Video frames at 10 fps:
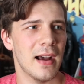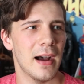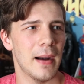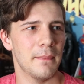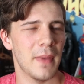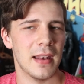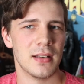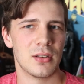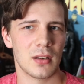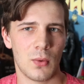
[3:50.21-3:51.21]
And
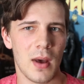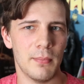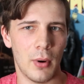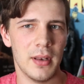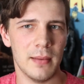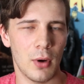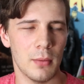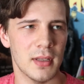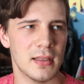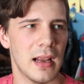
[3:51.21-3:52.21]
it's quite a bonding
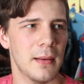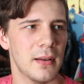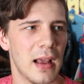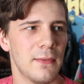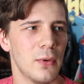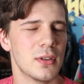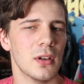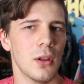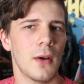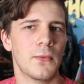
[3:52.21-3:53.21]
moment. And I've learned
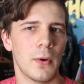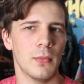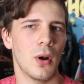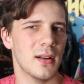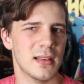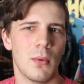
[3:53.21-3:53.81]
a lot from Lawrence.